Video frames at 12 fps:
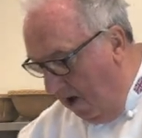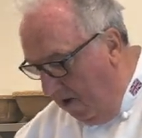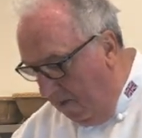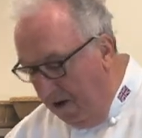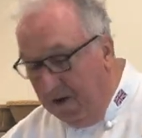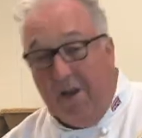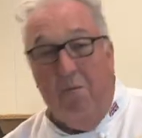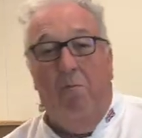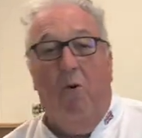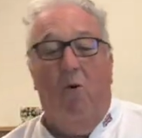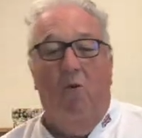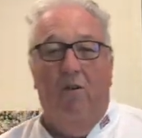The most
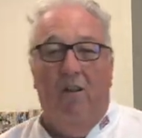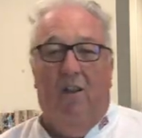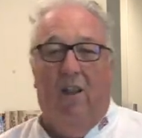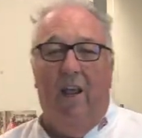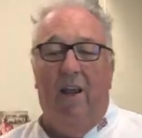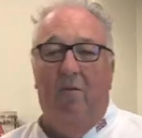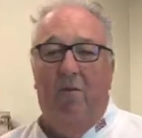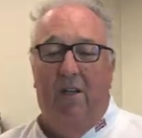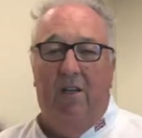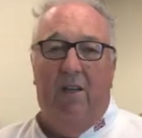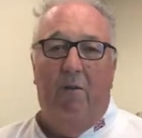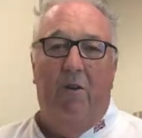important thing with the
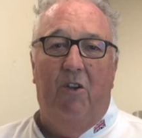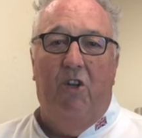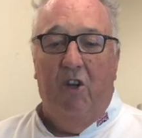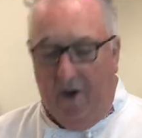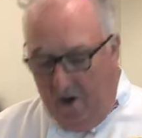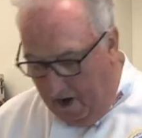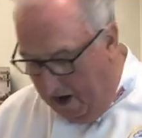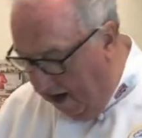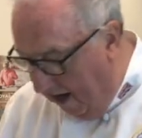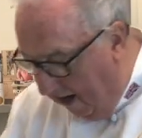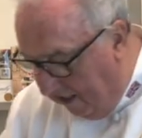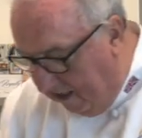chimichurri is